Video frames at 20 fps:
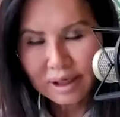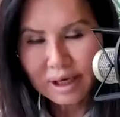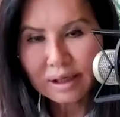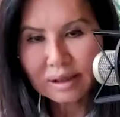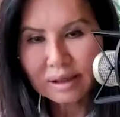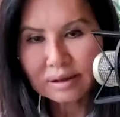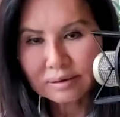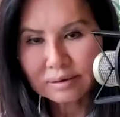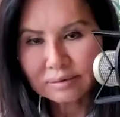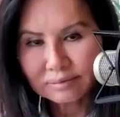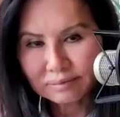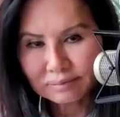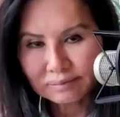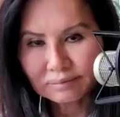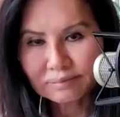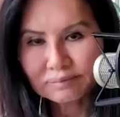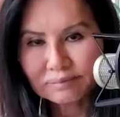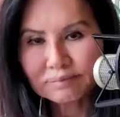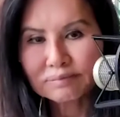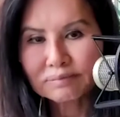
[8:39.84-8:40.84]
as we grow
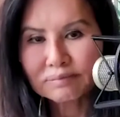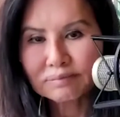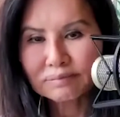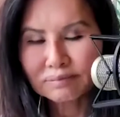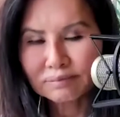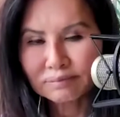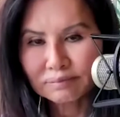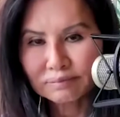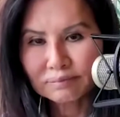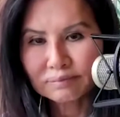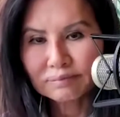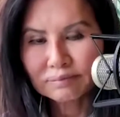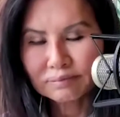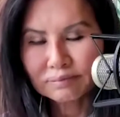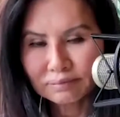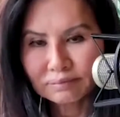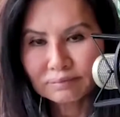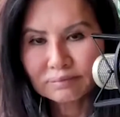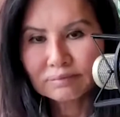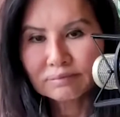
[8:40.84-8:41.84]
that. How do we
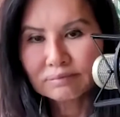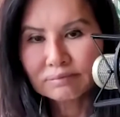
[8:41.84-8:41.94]
build a